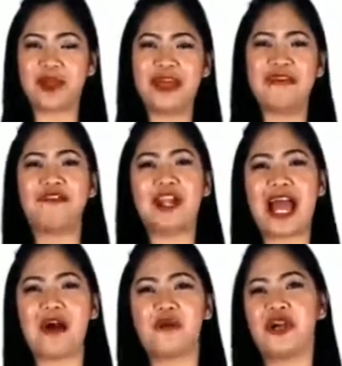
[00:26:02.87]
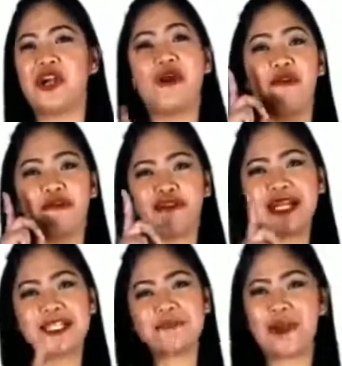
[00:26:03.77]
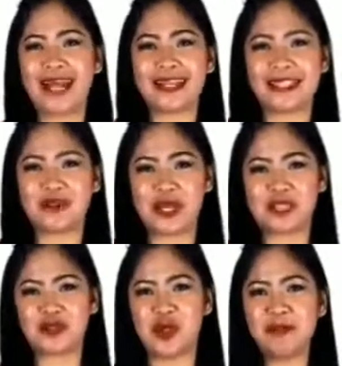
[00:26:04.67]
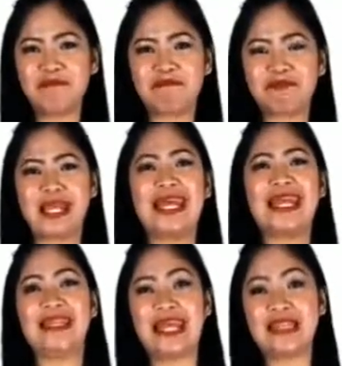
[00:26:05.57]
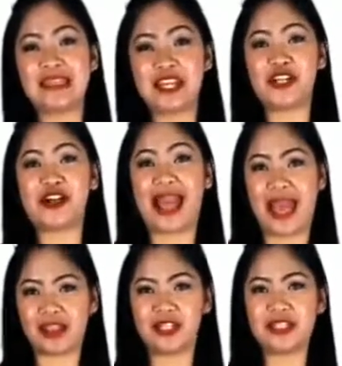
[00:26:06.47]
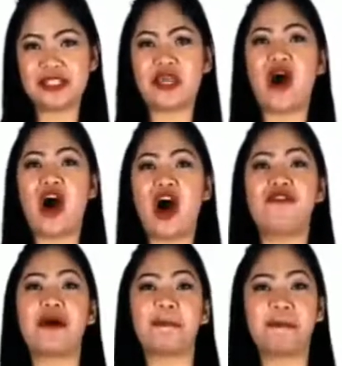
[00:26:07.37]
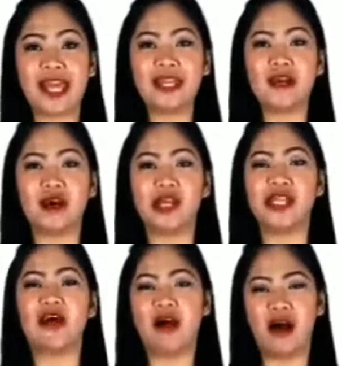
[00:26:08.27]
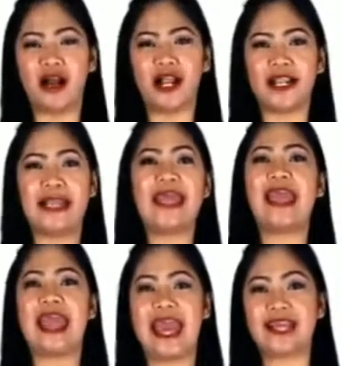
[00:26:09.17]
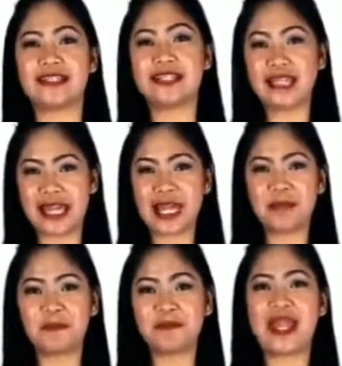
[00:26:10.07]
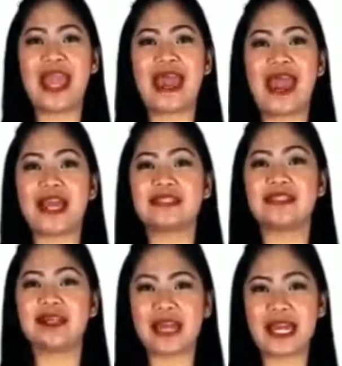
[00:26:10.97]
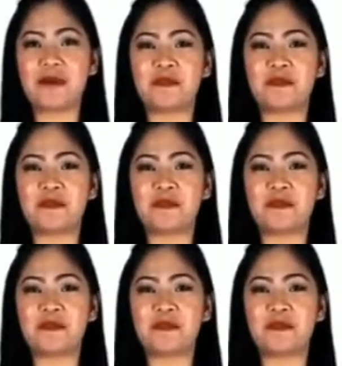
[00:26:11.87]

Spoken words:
For our first practice question, the interior angles of a pentagon are x degree, 2x degree,